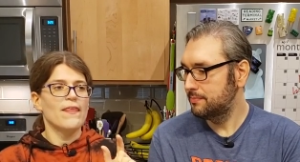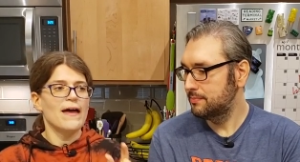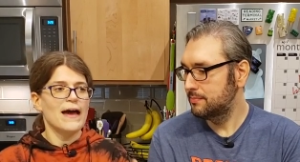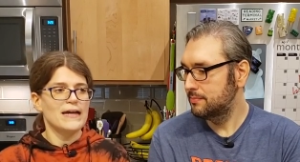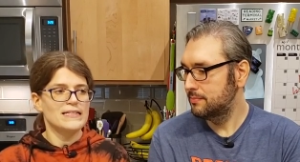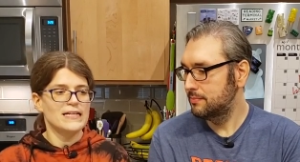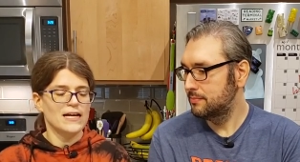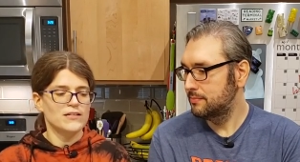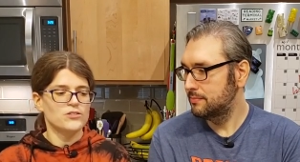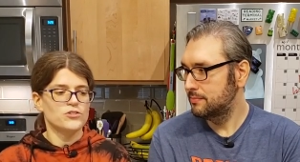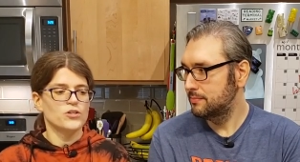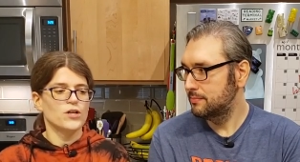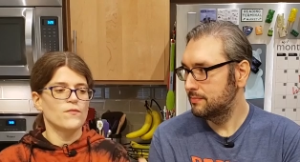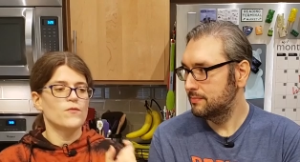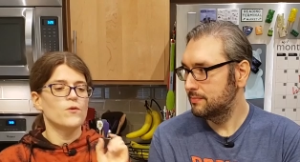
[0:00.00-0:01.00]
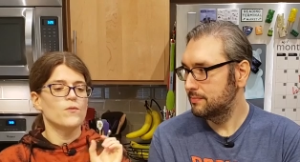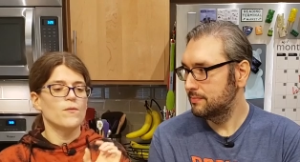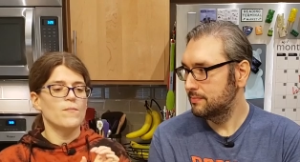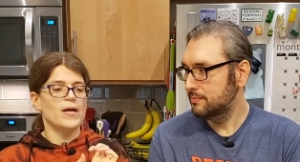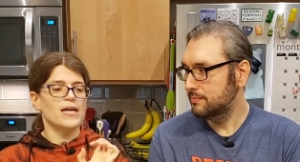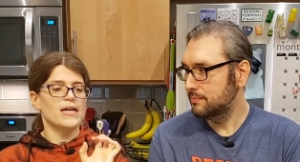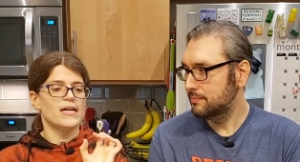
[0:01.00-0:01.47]
Speaker 1: that texture, if you
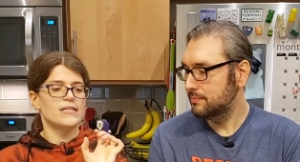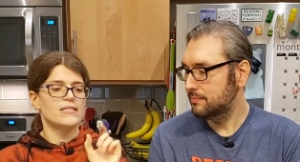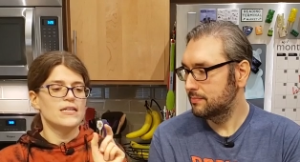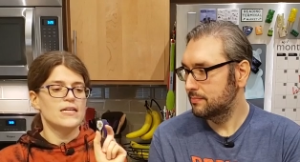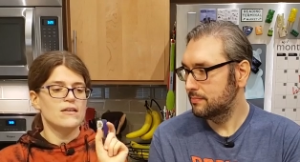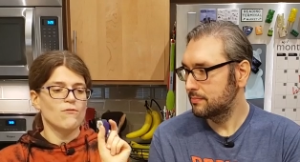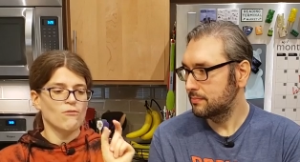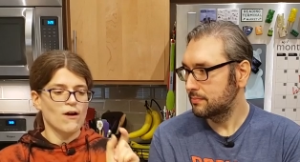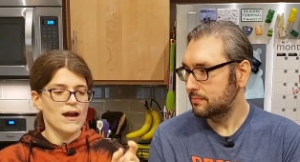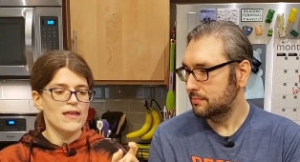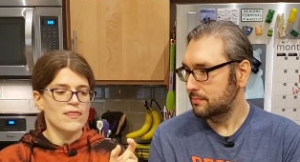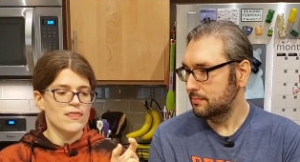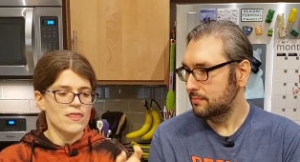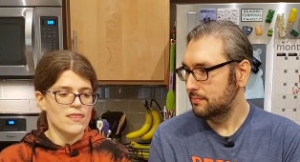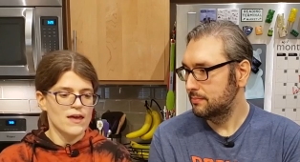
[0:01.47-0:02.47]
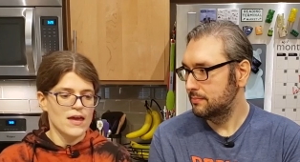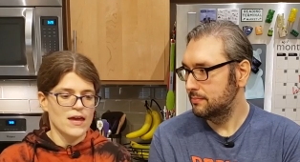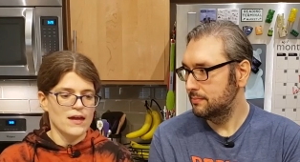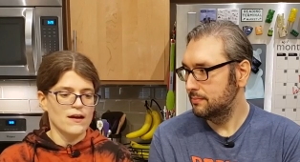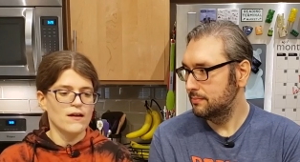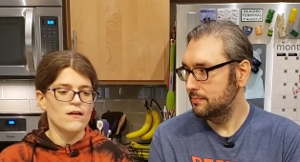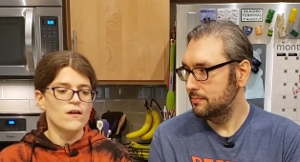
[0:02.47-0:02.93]
were making it to eat right
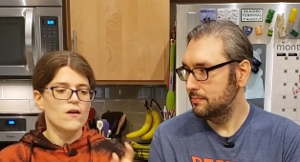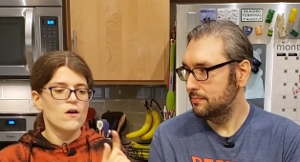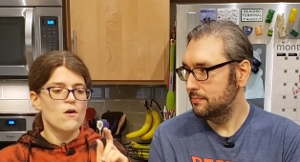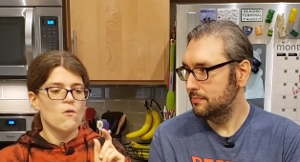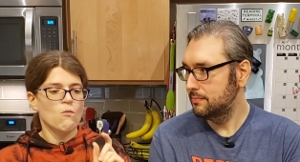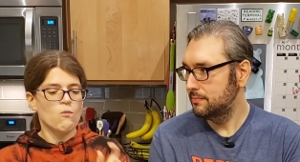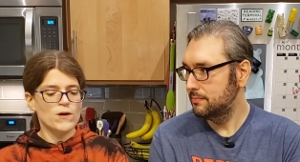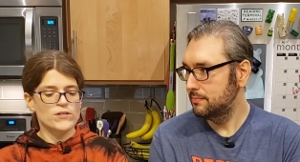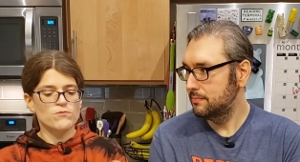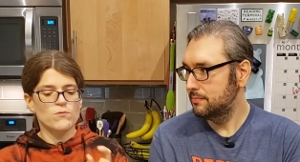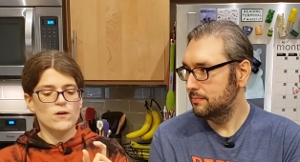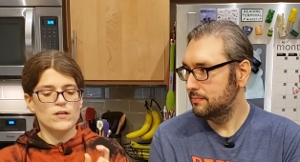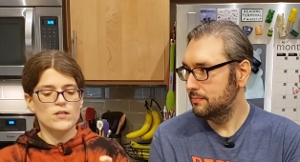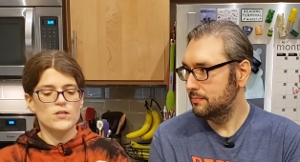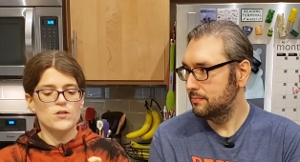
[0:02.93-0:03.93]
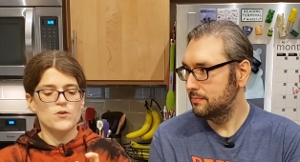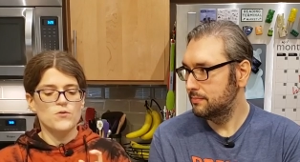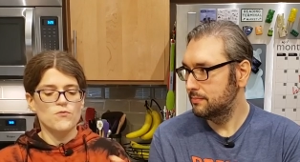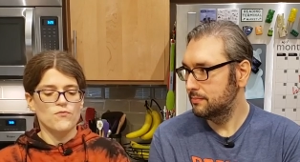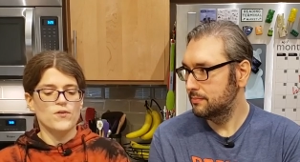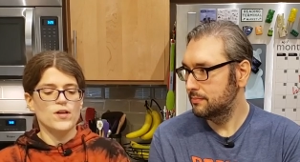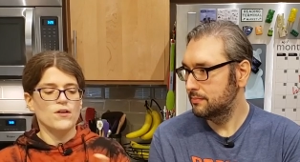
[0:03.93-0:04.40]
then, which one do
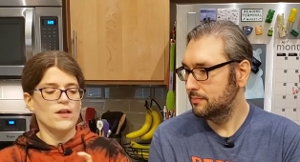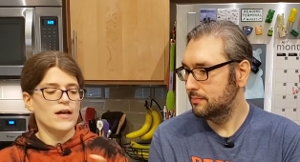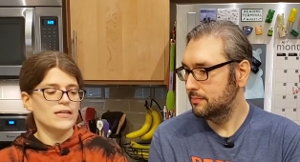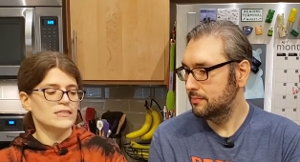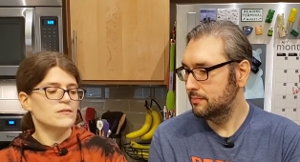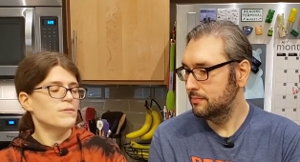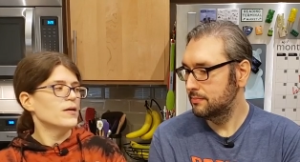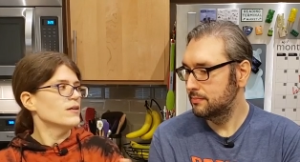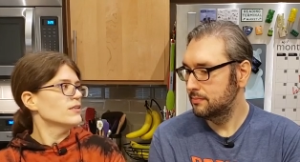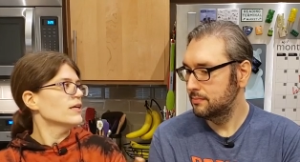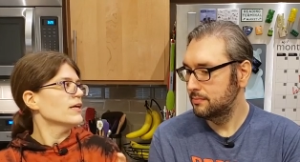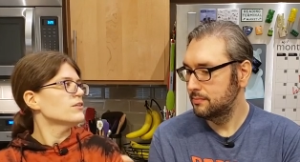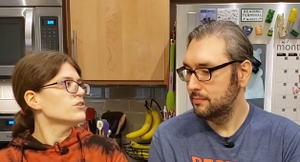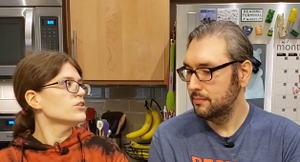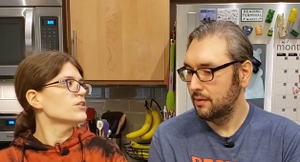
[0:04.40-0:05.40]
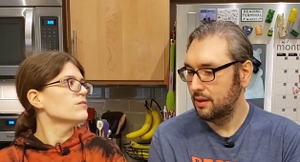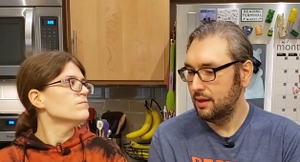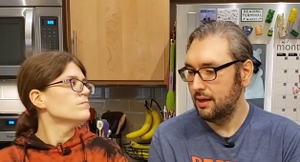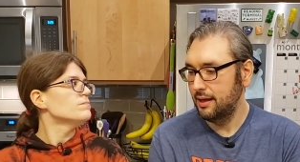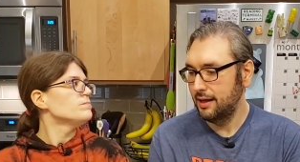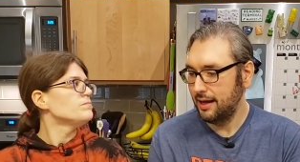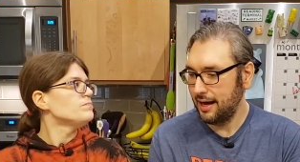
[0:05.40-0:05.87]
you feel has the better texture?
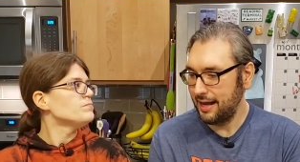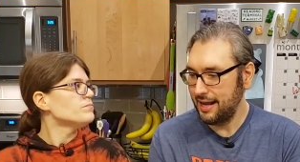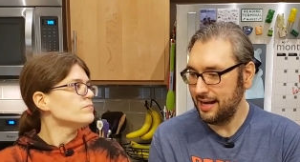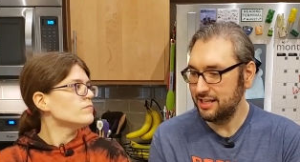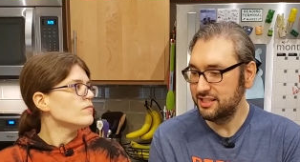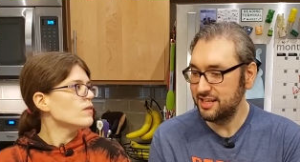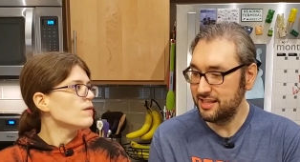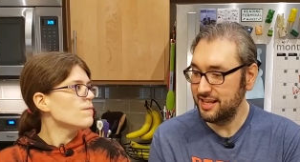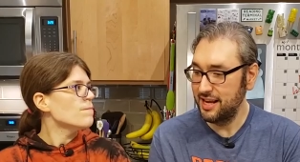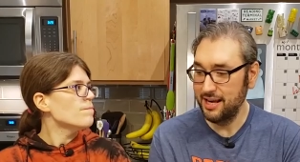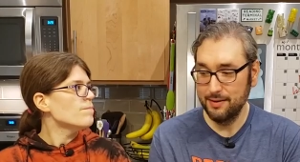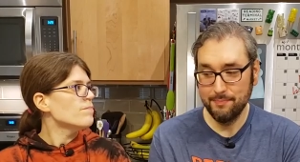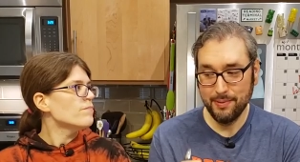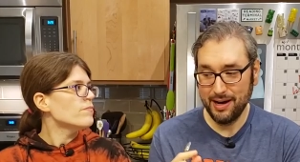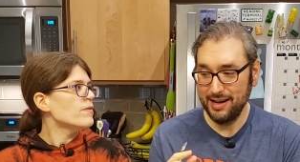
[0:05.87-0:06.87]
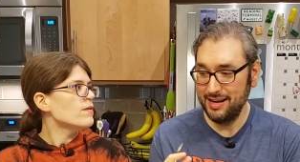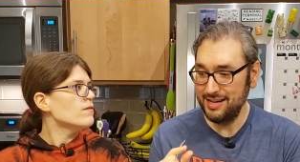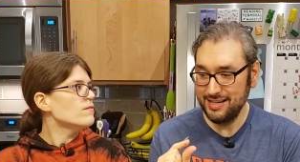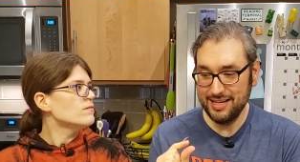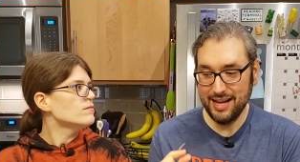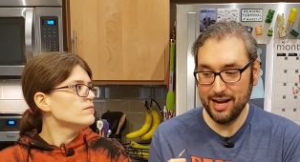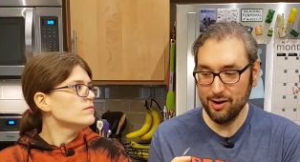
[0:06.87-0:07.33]
Speaker 2: I actually think by a
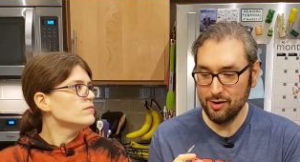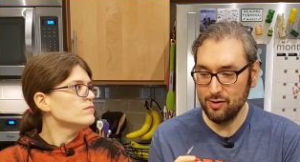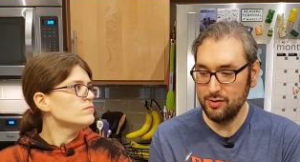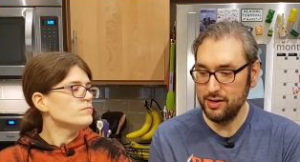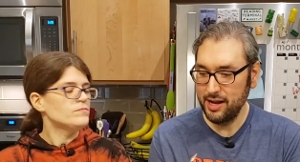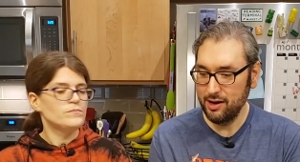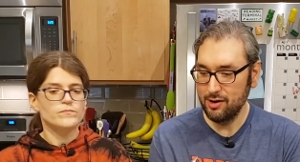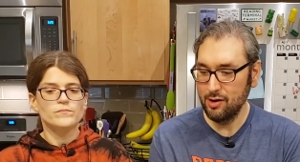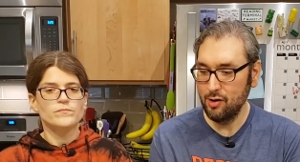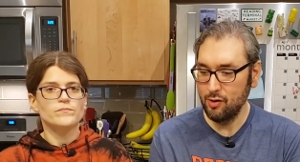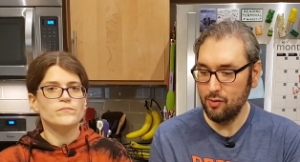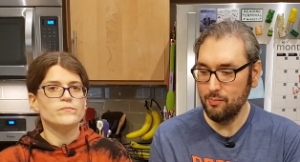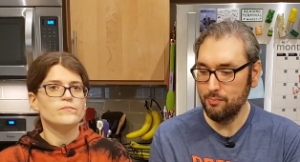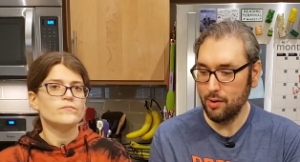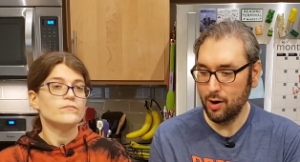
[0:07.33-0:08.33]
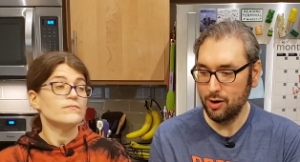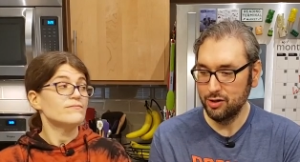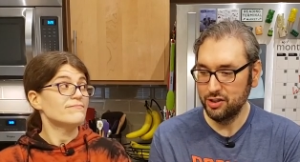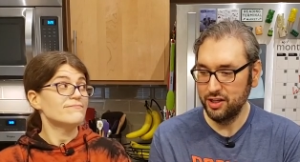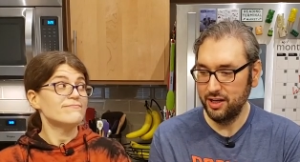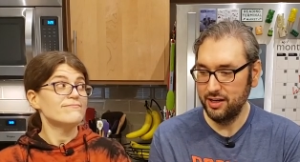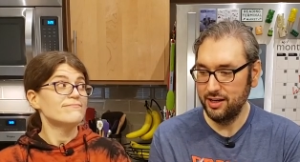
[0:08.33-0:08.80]
narrow, narrow
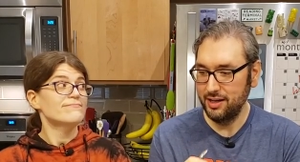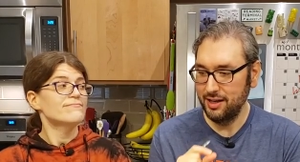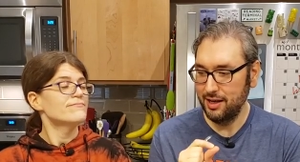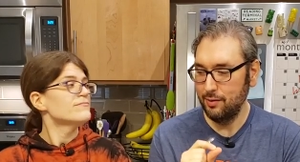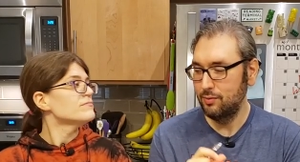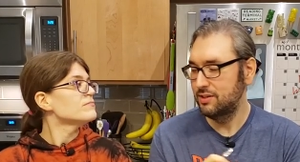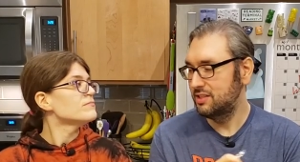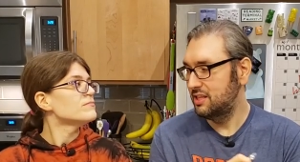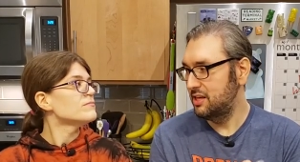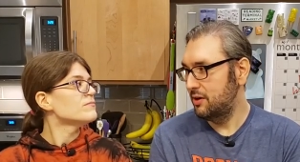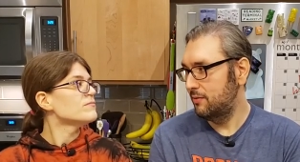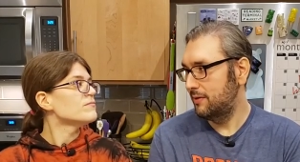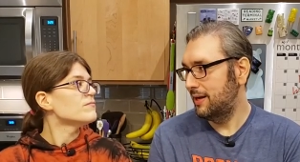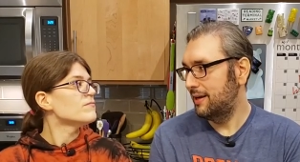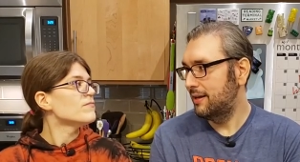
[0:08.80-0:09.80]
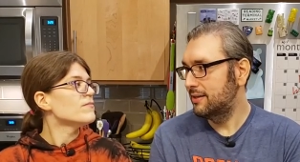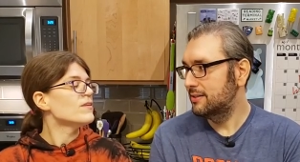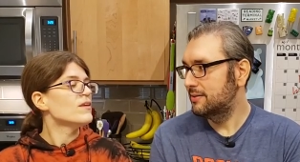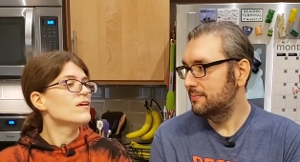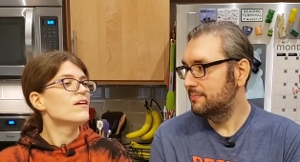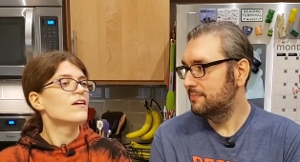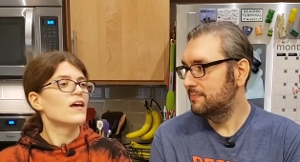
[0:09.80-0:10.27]
margin, it was the
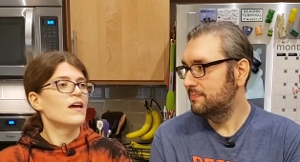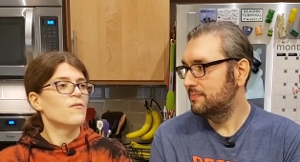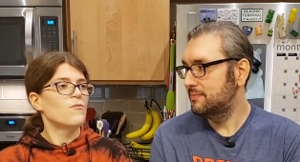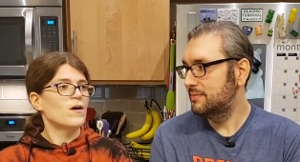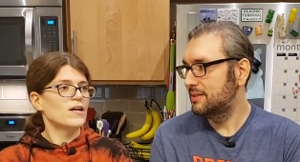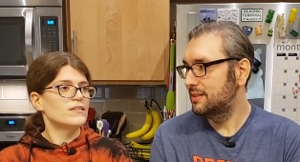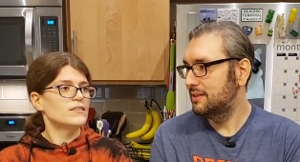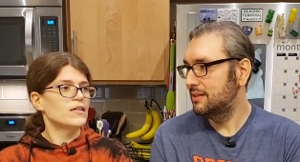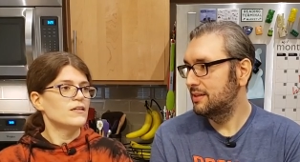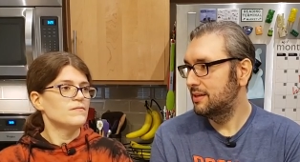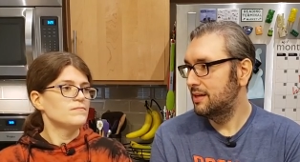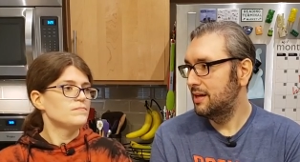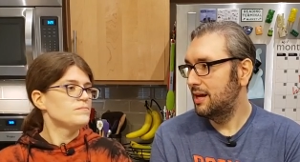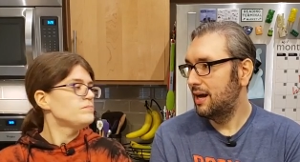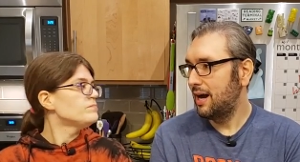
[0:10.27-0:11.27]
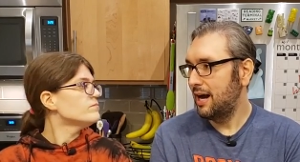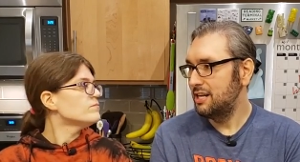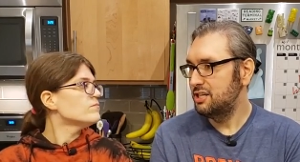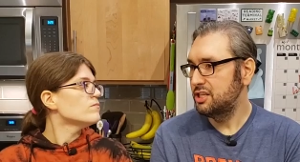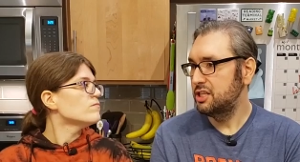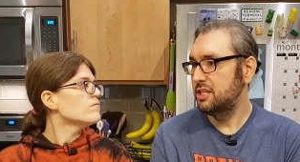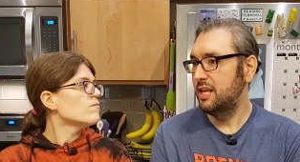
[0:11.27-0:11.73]
Yonanas. And why is that? I just